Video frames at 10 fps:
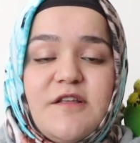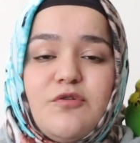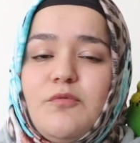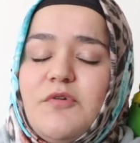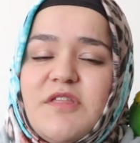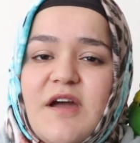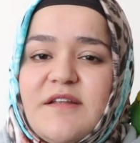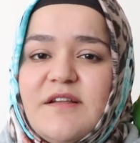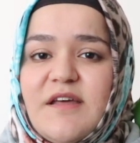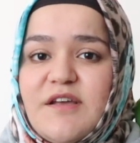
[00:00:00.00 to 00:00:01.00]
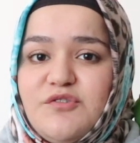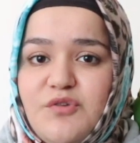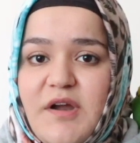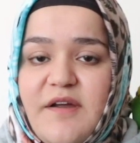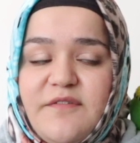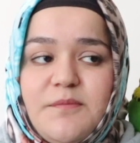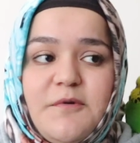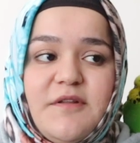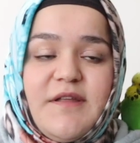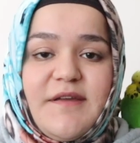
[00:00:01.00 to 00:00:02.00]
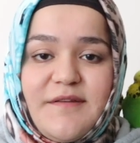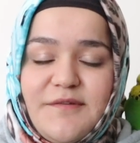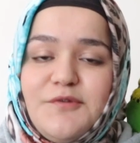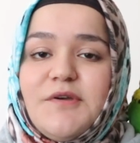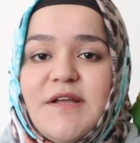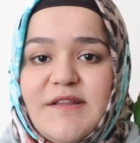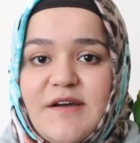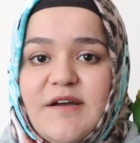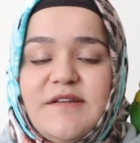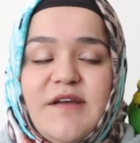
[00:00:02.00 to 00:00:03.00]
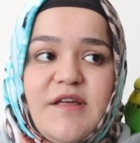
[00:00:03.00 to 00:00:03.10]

It's almost kind of like a draft, but like, you get the idea.